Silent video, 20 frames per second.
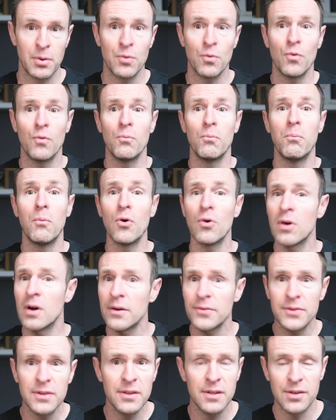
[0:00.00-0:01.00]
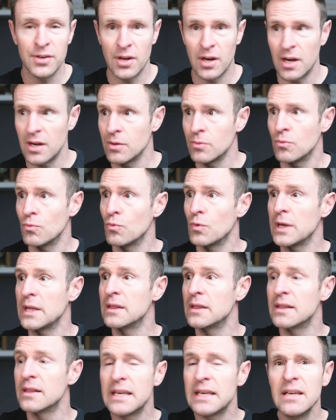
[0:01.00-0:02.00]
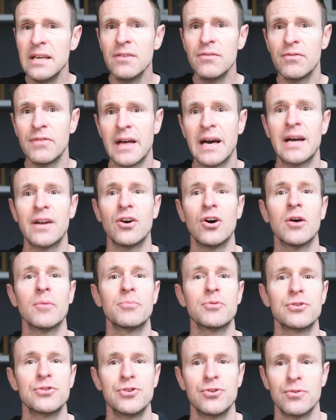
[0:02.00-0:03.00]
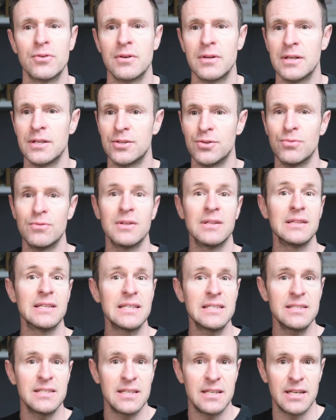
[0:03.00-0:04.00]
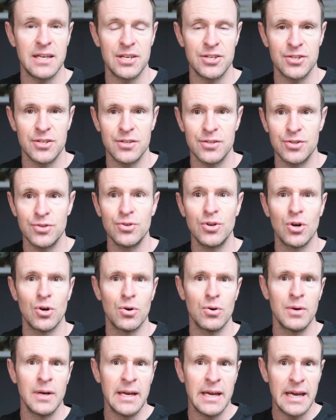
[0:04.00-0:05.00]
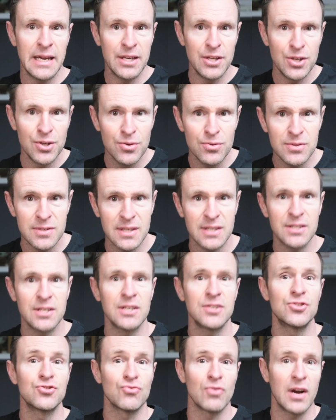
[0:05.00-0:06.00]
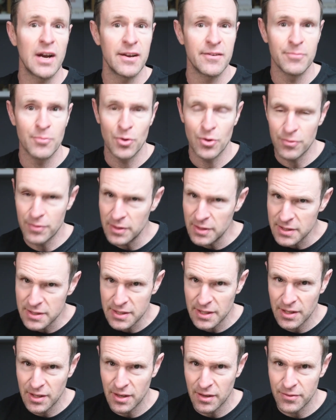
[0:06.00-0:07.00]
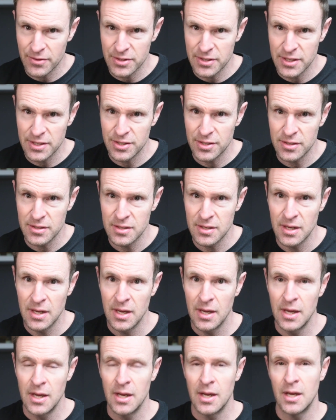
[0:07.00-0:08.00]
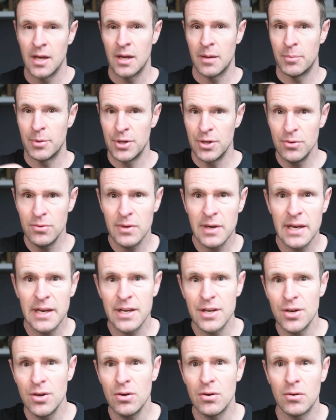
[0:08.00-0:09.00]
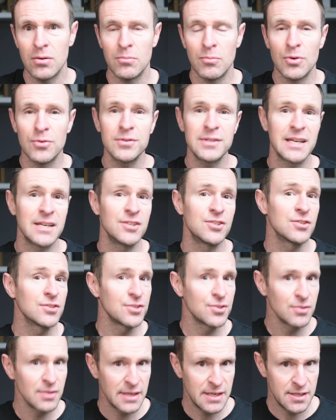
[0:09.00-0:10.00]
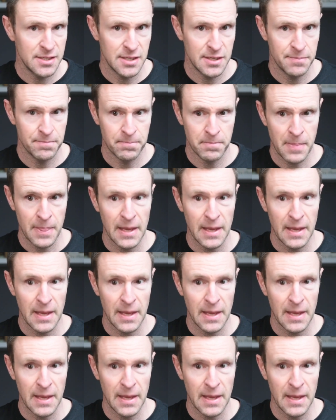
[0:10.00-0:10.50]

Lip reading: But more often than not, we leave that opportunity to the listing agent to go and use it to drive more real estate conversations. But you and I know most agents are lazy,